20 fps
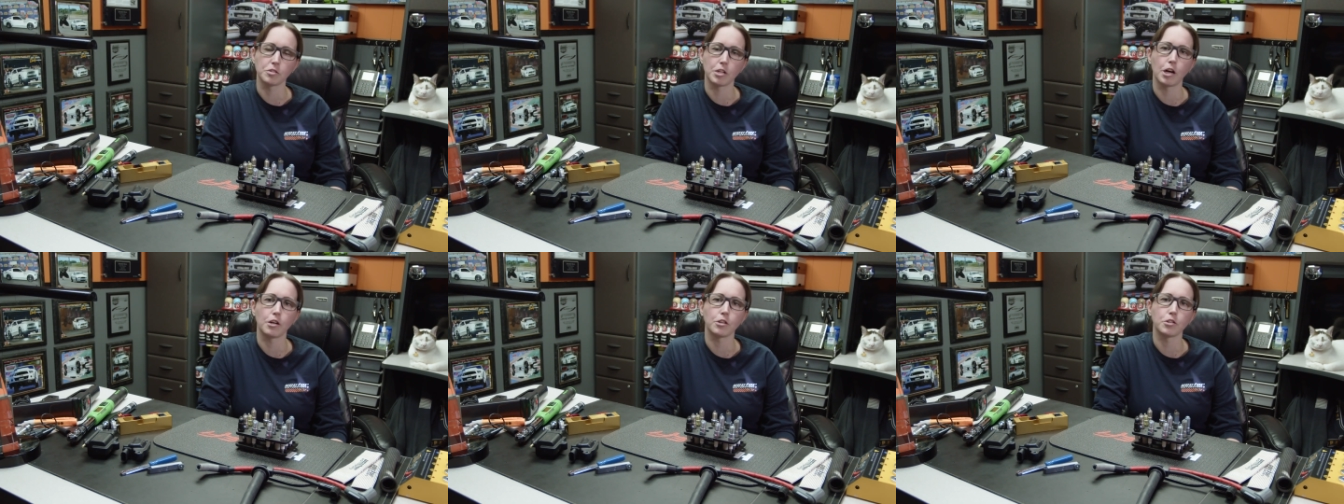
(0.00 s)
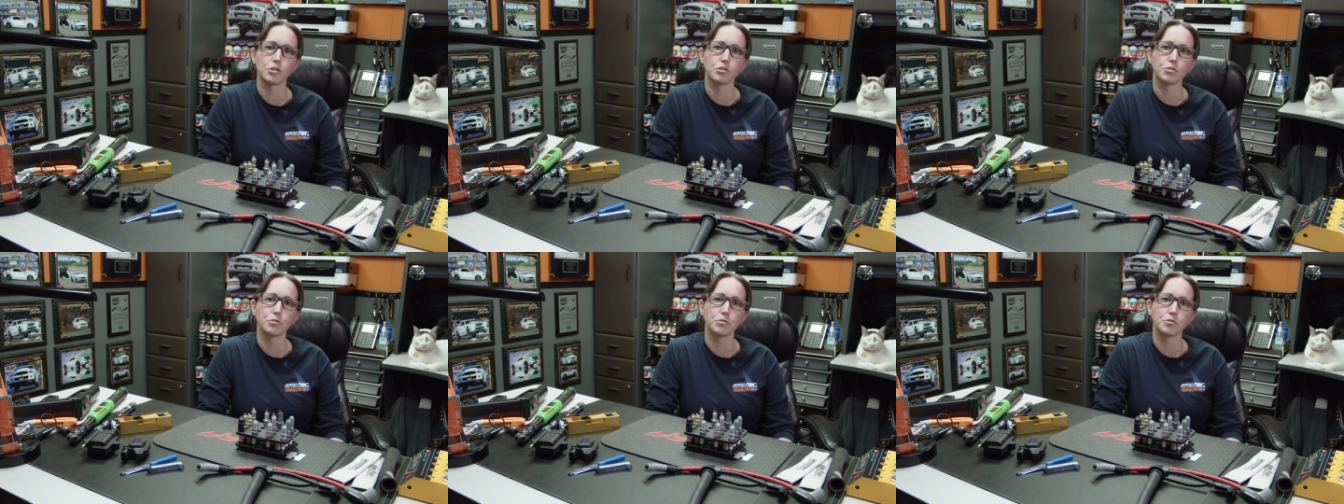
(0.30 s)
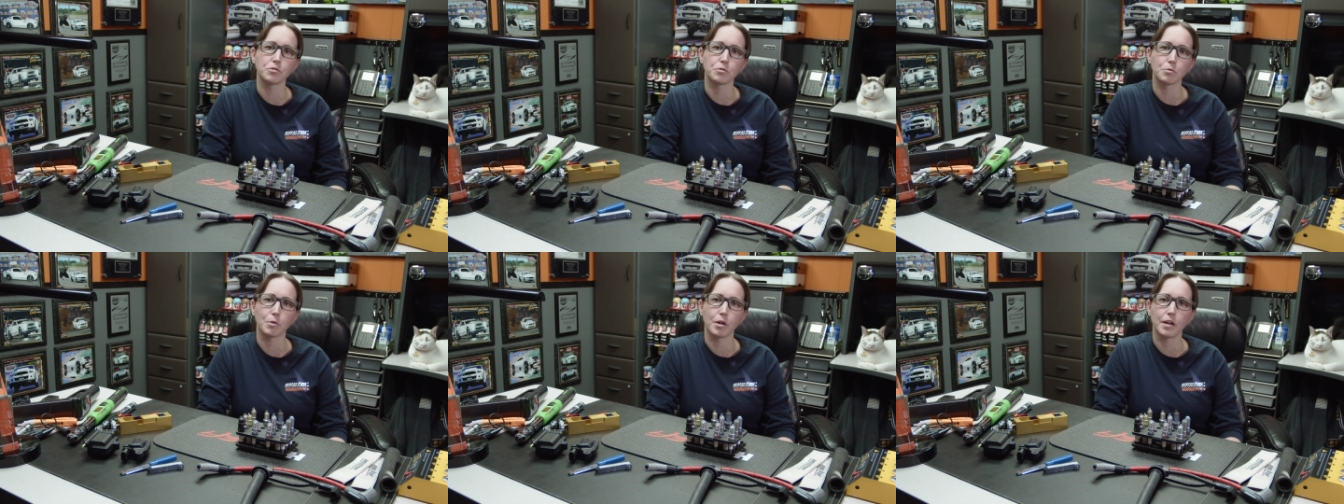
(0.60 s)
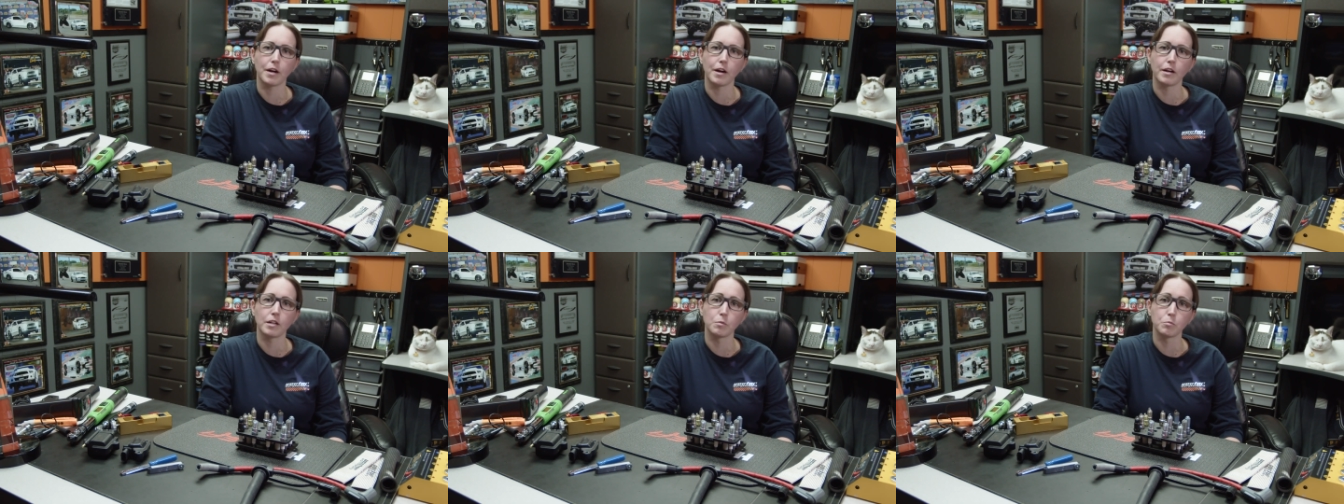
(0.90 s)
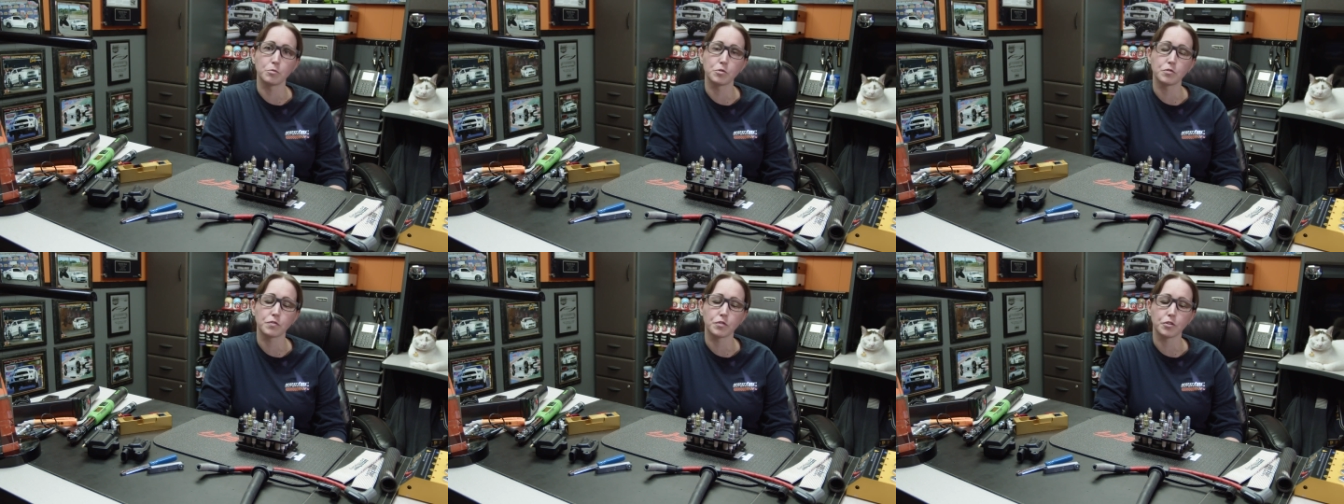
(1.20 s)
and how to choose the right
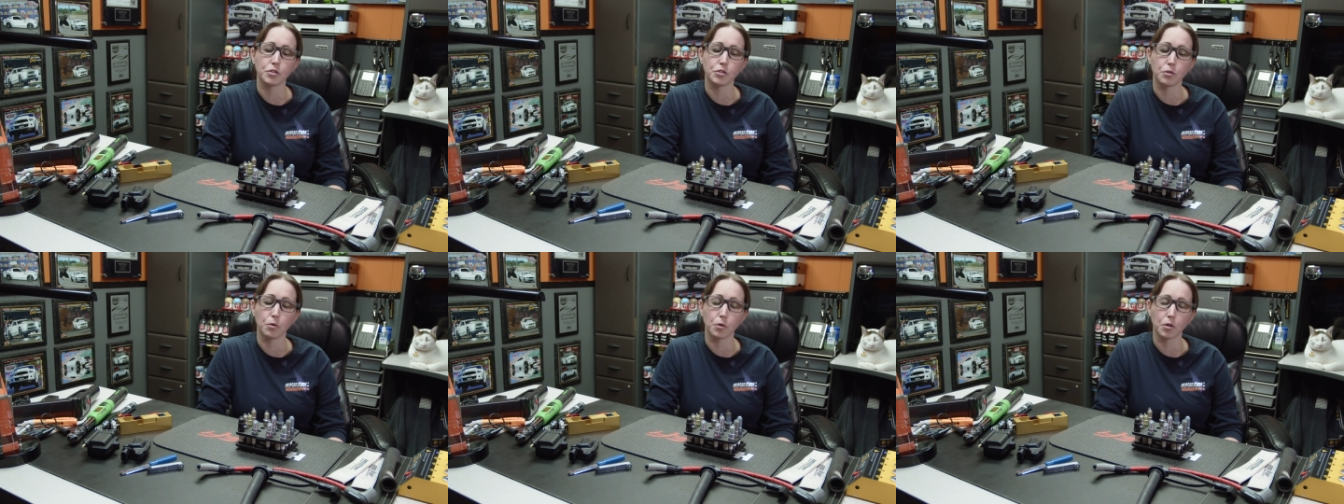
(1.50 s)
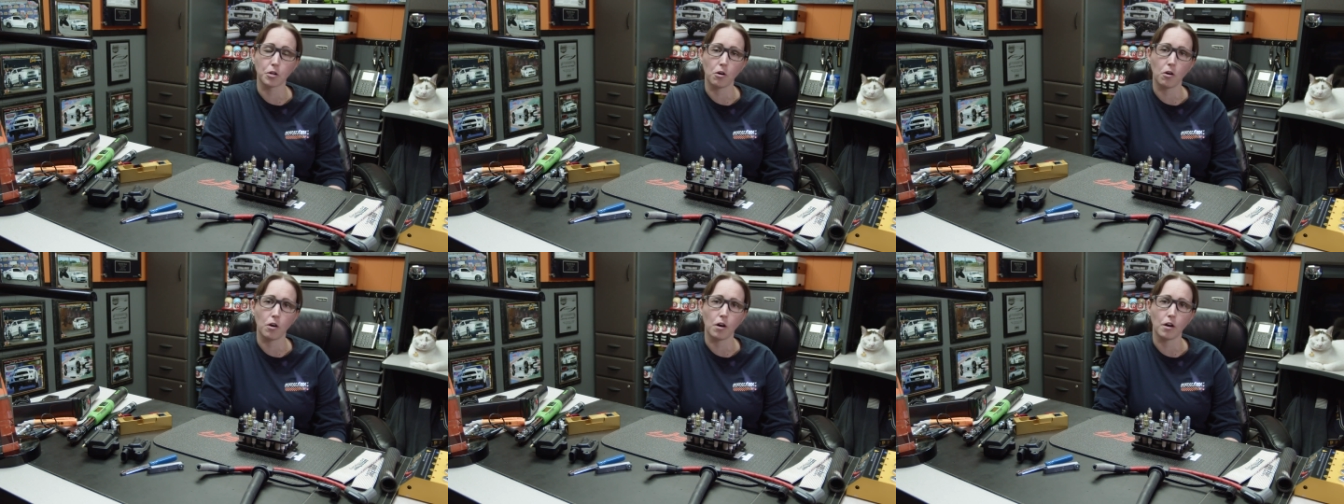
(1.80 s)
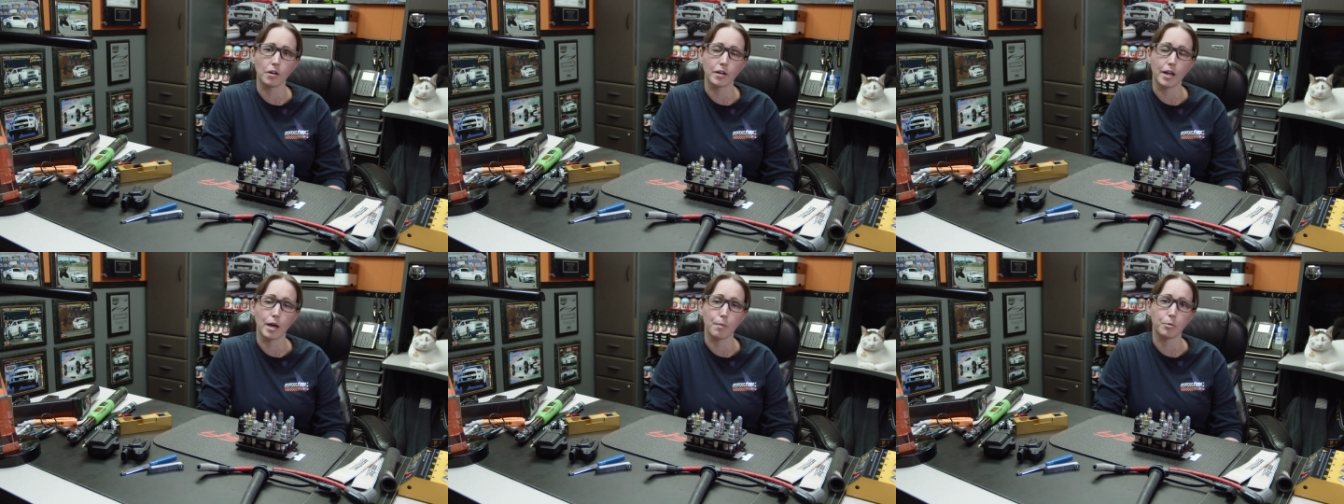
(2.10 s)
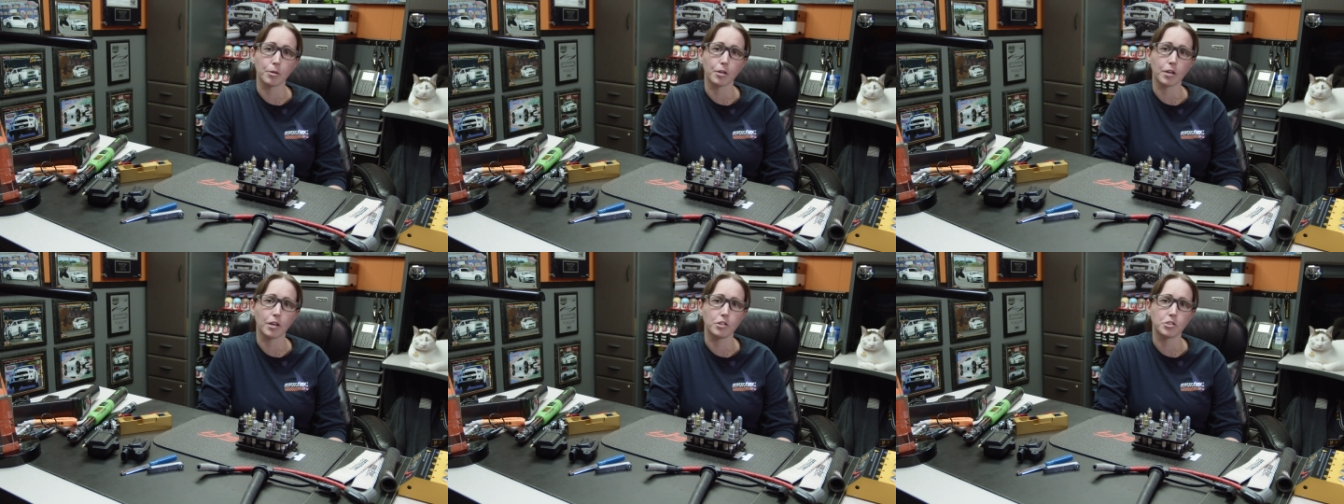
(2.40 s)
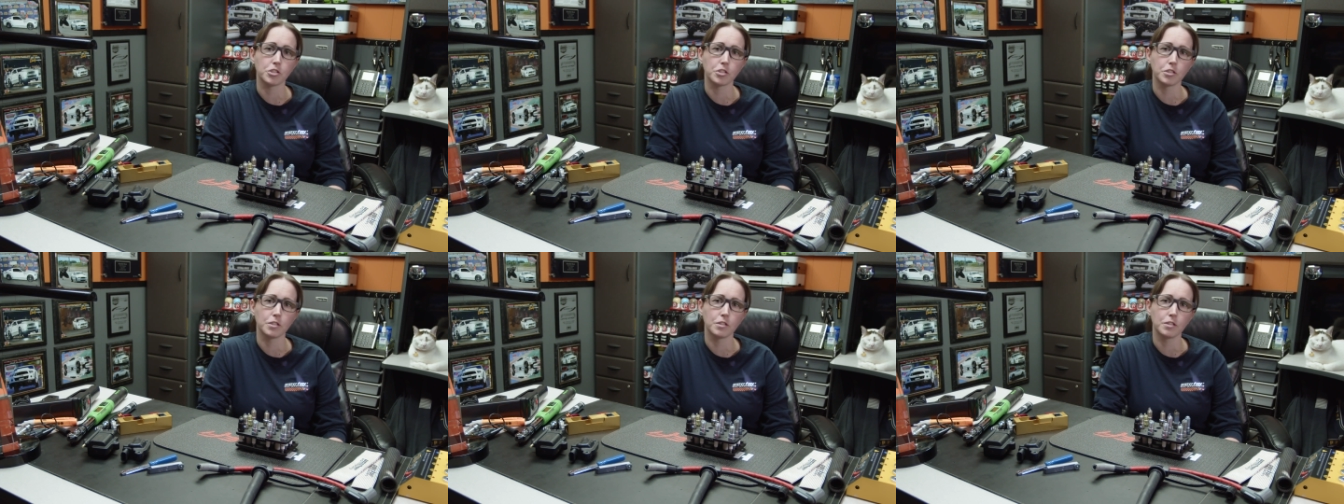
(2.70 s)
items for your car and
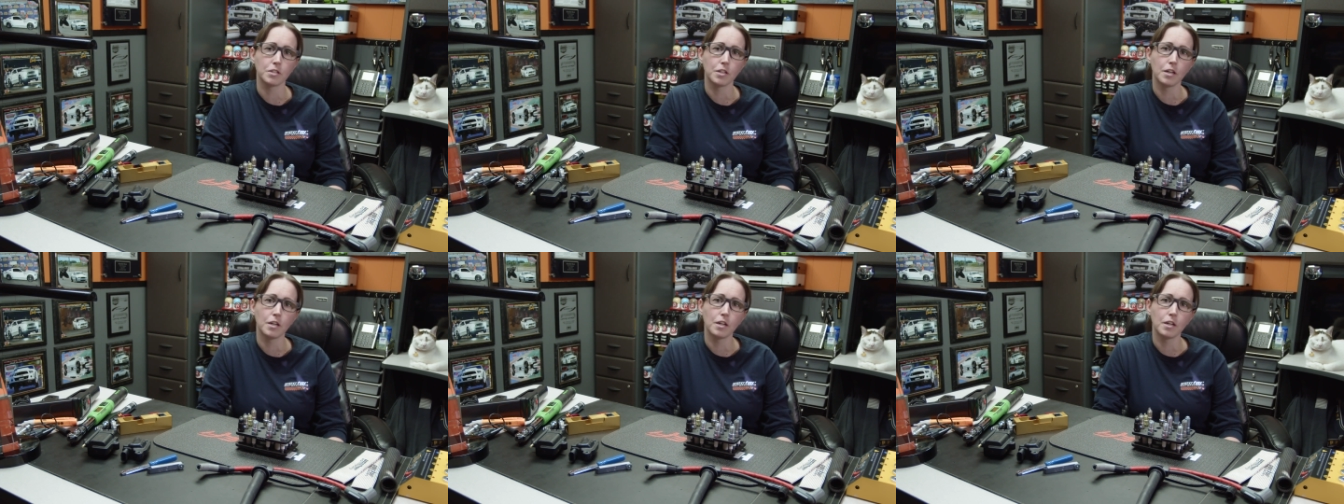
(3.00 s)
application,